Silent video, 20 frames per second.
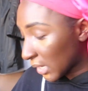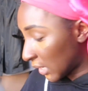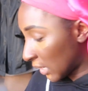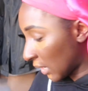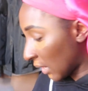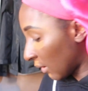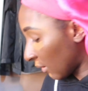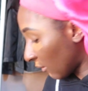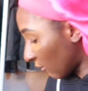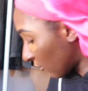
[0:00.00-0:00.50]

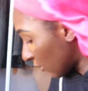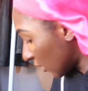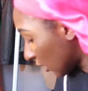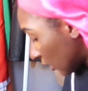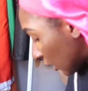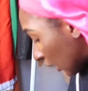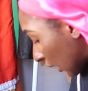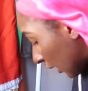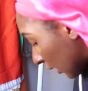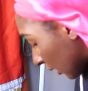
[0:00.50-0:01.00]
And I
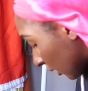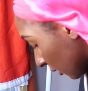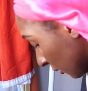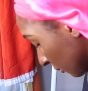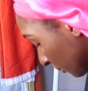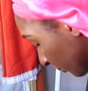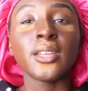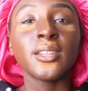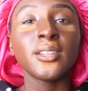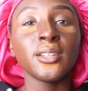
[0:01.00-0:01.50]
feel like
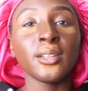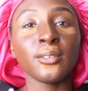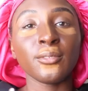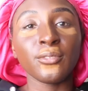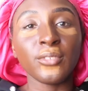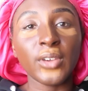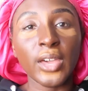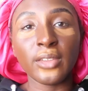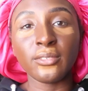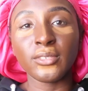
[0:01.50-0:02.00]
now that
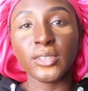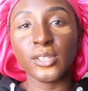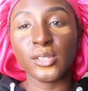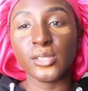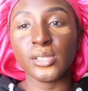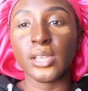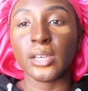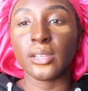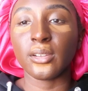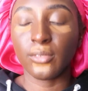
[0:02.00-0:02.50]
I'm 5
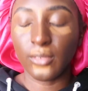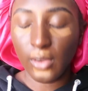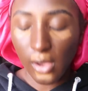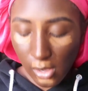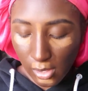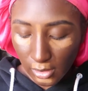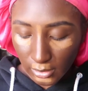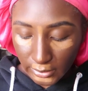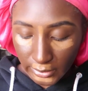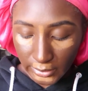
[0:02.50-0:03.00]
years out of
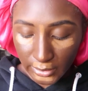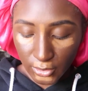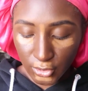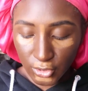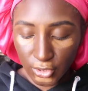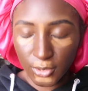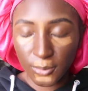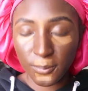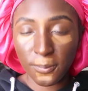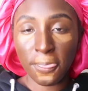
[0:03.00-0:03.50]

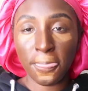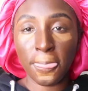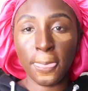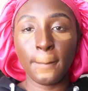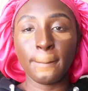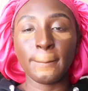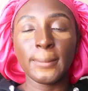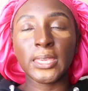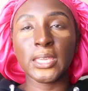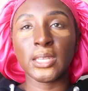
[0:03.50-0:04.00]
college
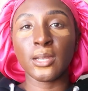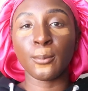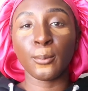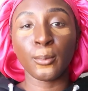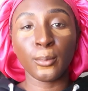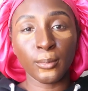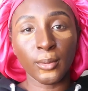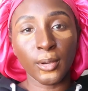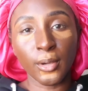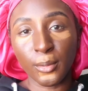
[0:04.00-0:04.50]
and
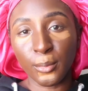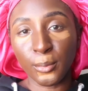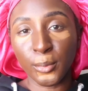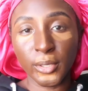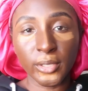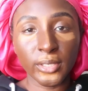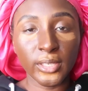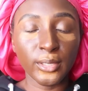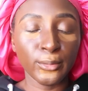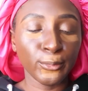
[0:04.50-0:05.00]
I'm a
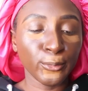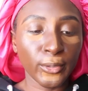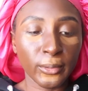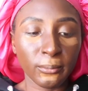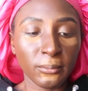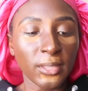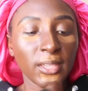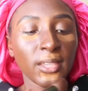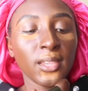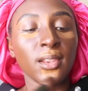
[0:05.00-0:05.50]
working
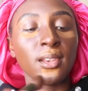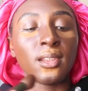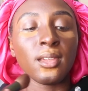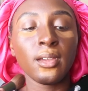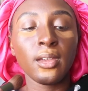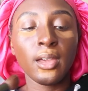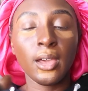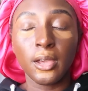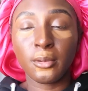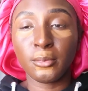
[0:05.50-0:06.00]
woman,
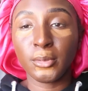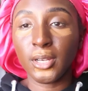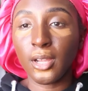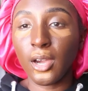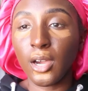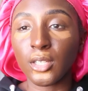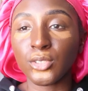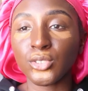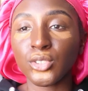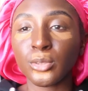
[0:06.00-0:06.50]
I'm an
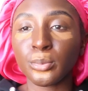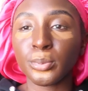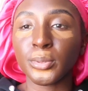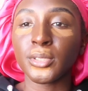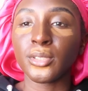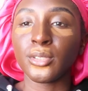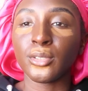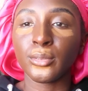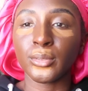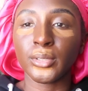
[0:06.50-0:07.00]

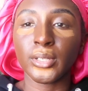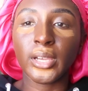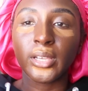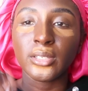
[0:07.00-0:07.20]
entrepreneur.